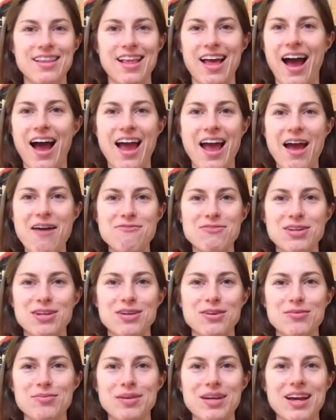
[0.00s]
I envy
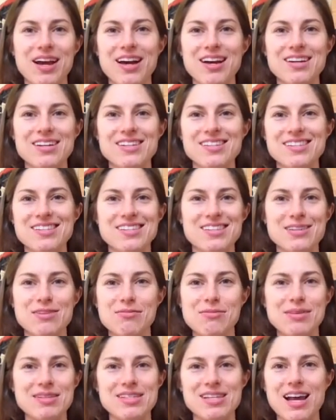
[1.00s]
you, because you
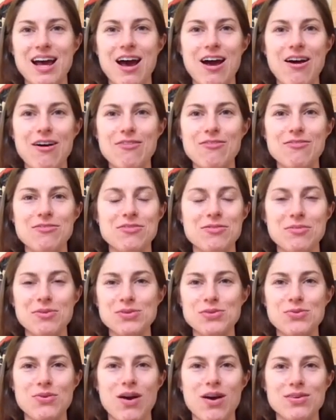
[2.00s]
must have the
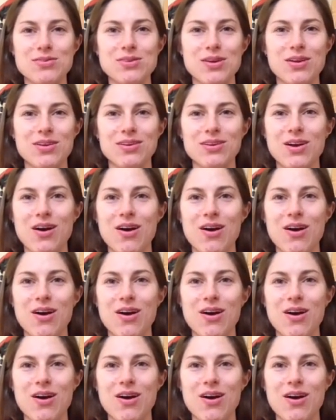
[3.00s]
most rock solid